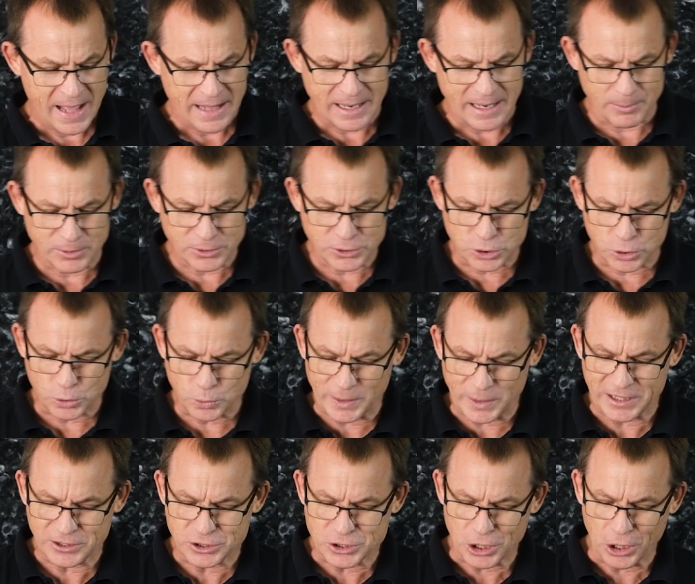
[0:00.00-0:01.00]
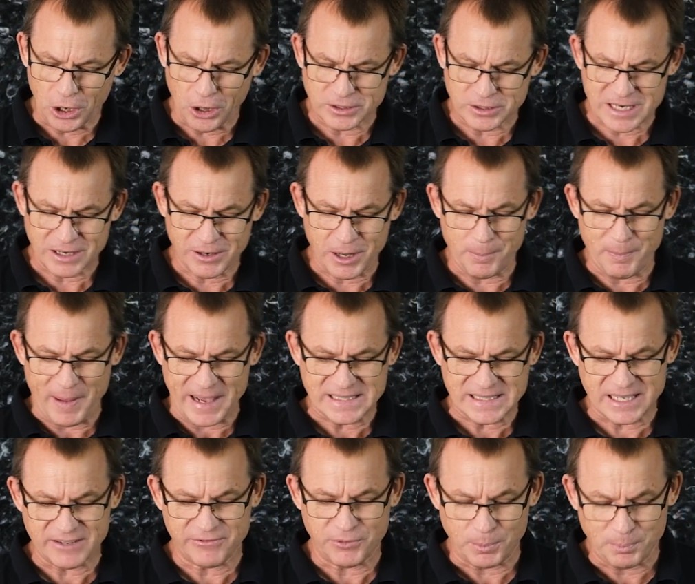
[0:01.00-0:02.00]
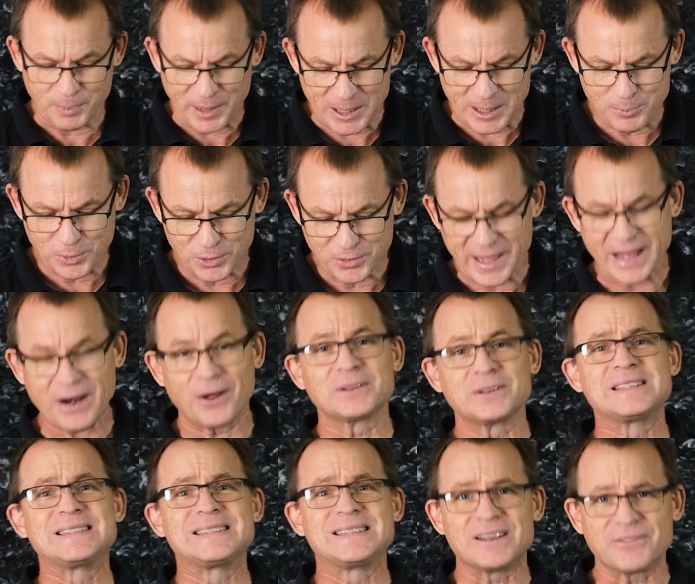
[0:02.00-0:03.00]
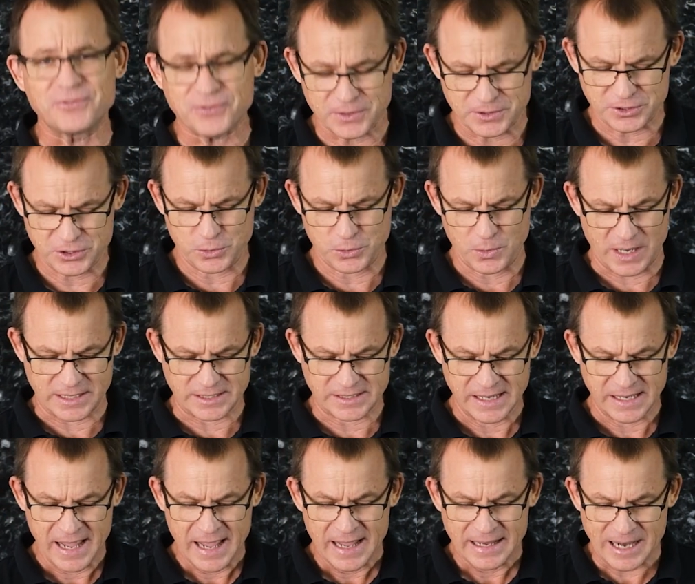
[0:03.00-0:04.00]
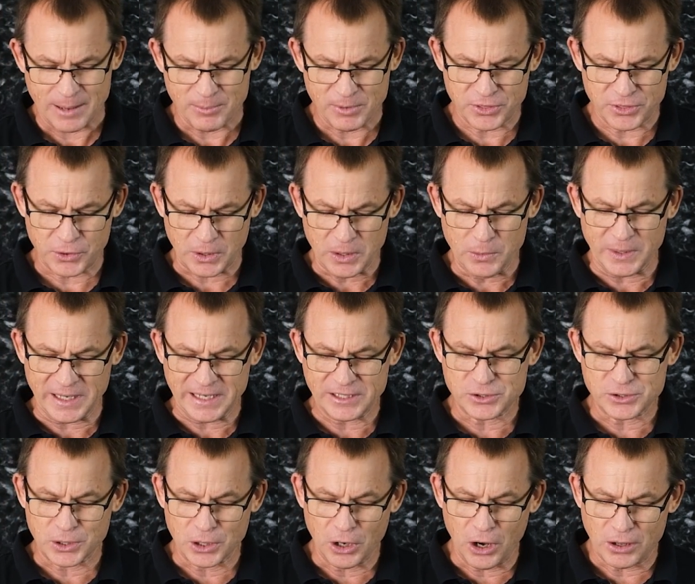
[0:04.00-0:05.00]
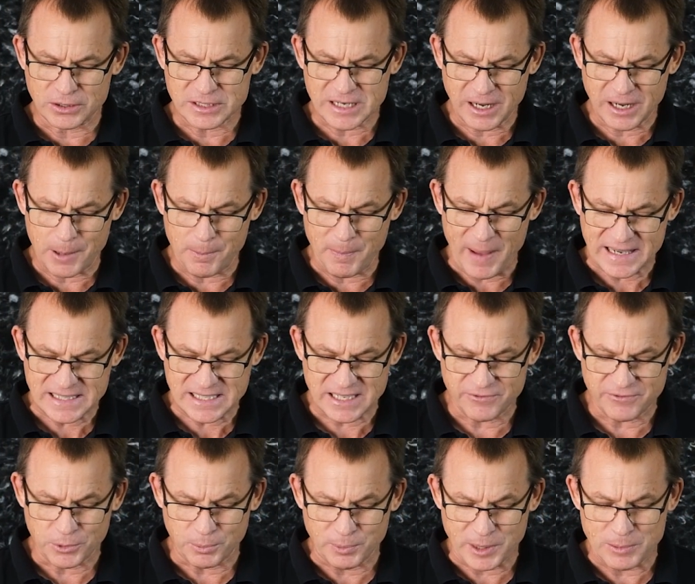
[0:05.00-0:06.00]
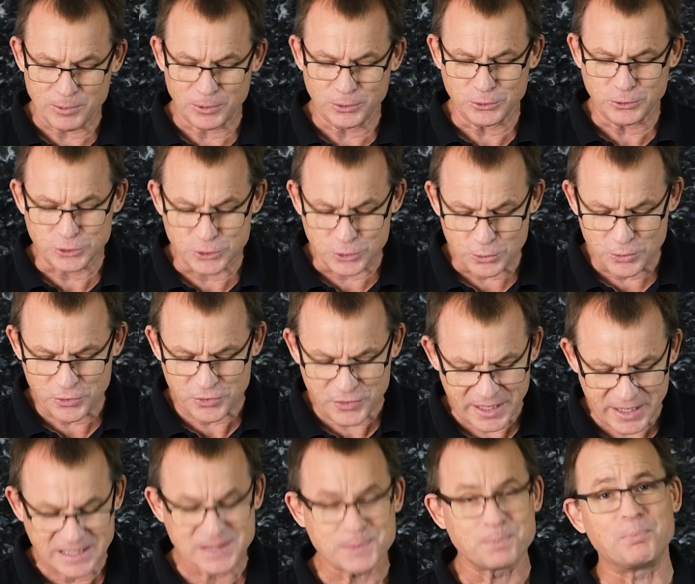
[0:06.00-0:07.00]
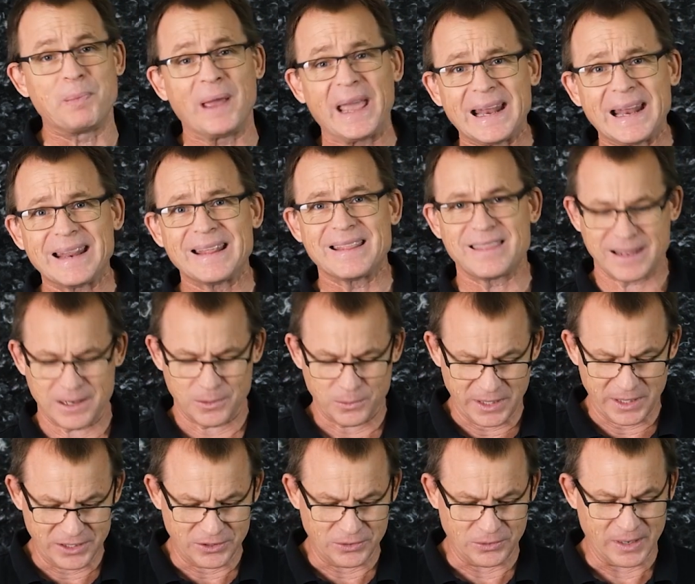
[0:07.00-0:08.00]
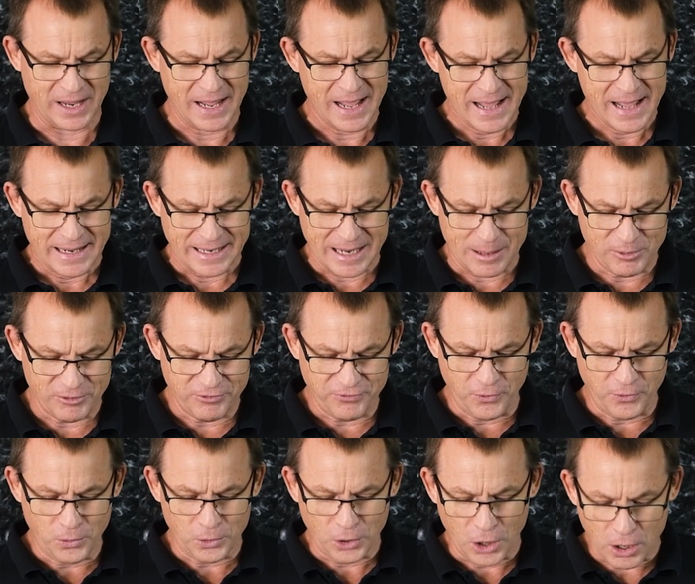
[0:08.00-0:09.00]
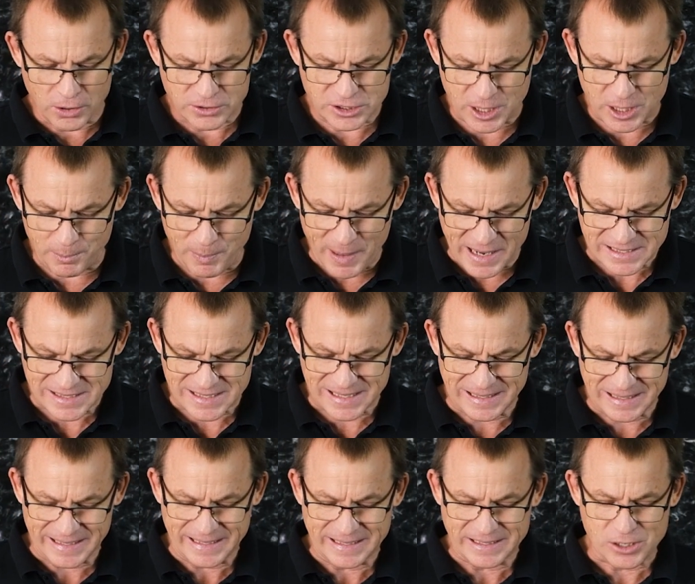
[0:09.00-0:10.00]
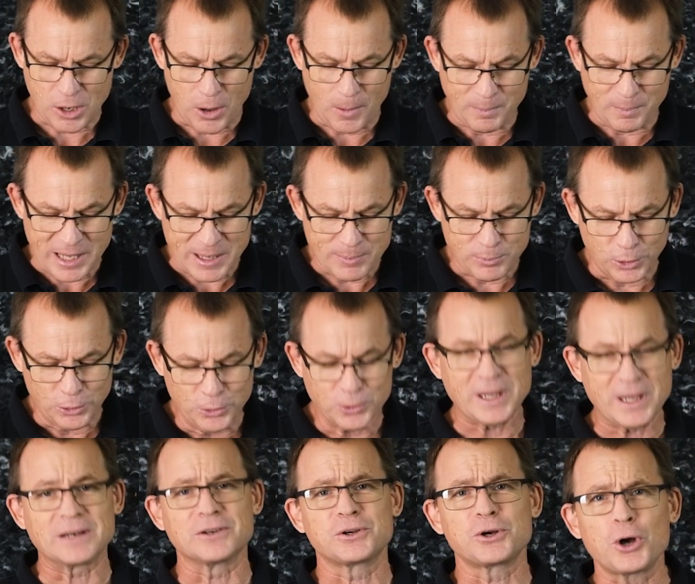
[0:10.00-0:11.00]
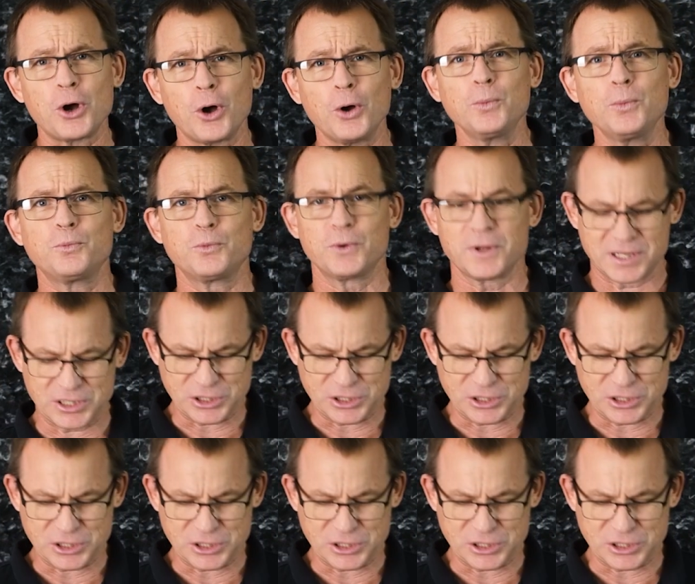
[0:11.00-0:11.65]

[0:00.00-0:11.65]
Number 2, we need to enlarge our capacity for people that are different to us. Number 3, we need to enlarge our capacity for people who do things better than we do. Number 4, large capacity leaders are people who can cope with